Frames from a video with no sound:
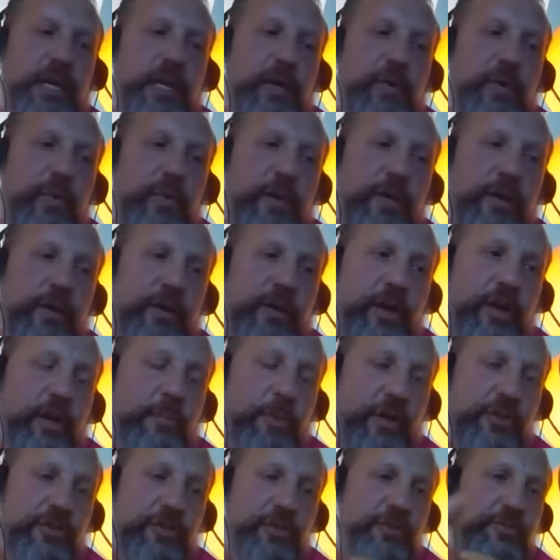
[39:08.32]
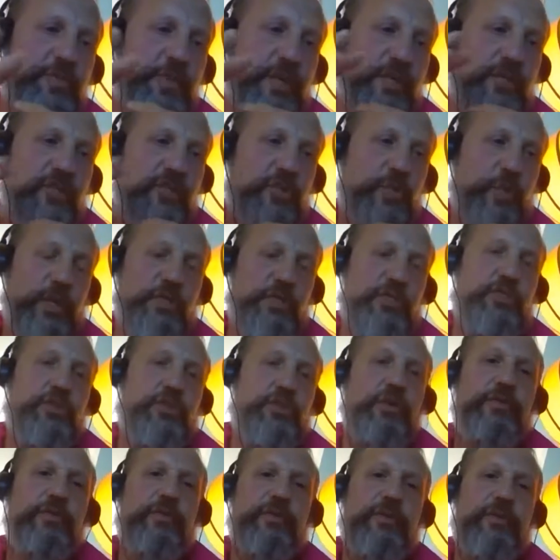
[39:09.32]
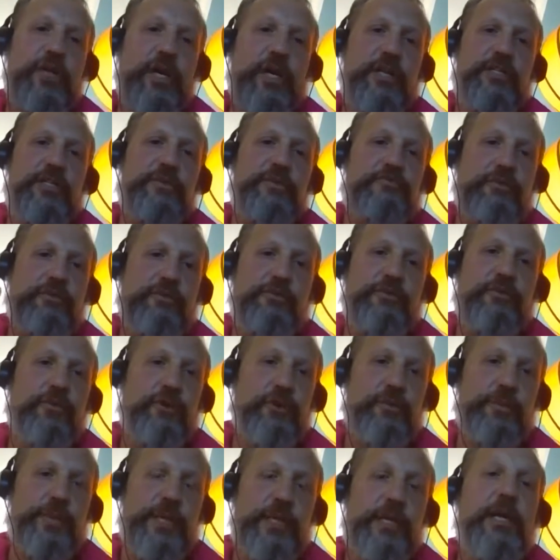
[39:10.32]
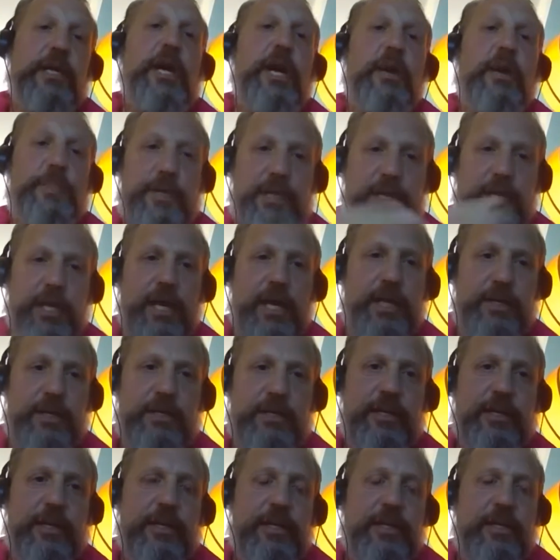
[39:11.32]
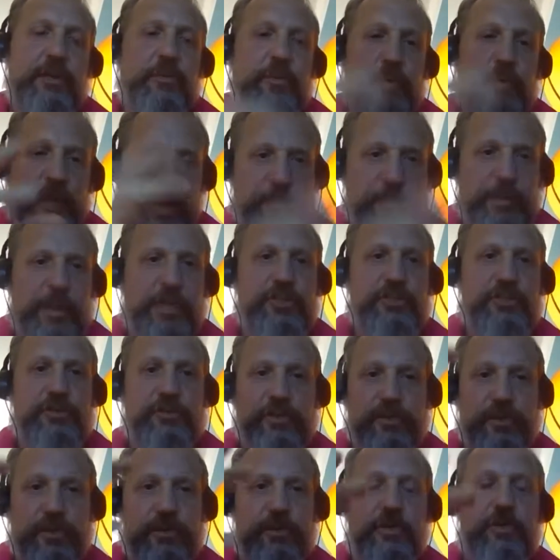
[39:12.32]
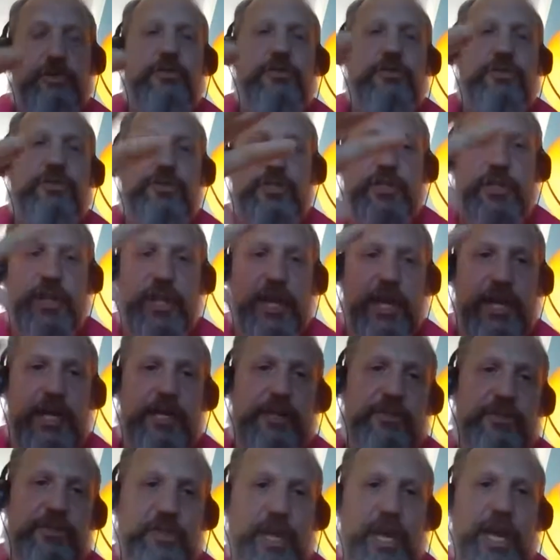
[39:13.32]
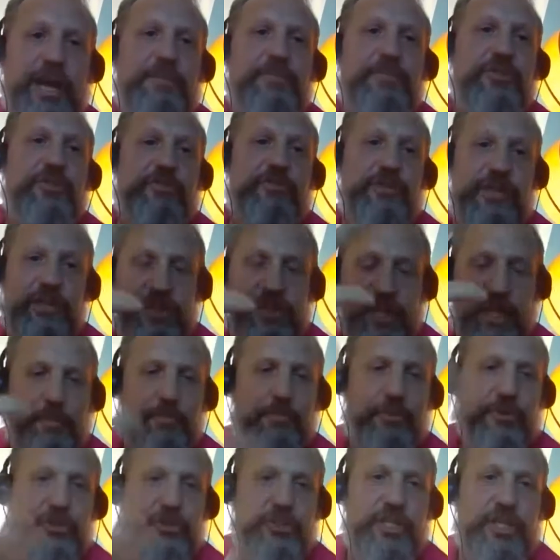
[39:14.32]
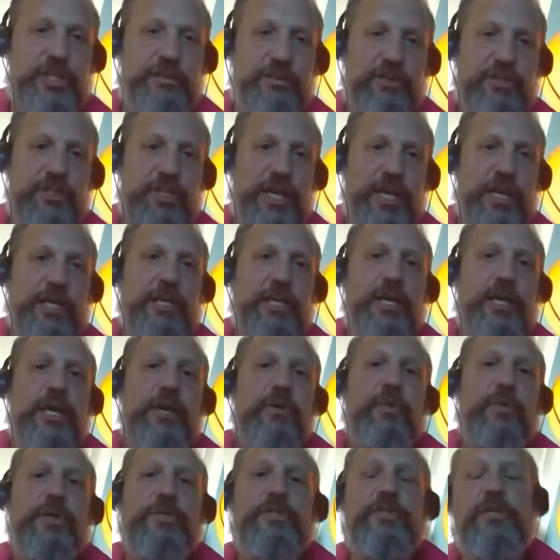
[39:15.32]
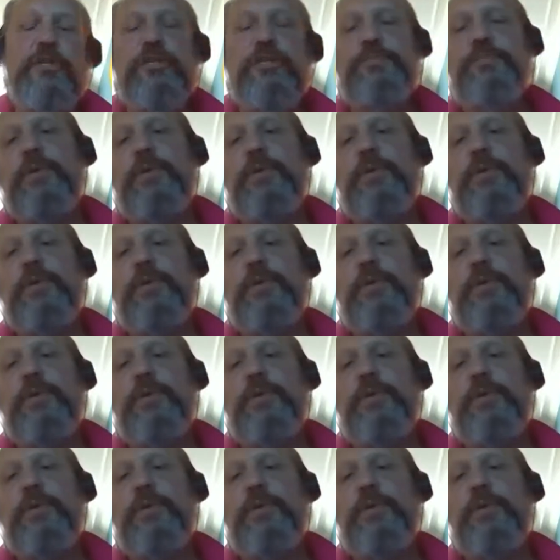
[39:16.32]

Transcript: when a muscle's been switched off or is underperforming, a bit like that mention of the glutes and the hamstrings and that posterior chain. We'd use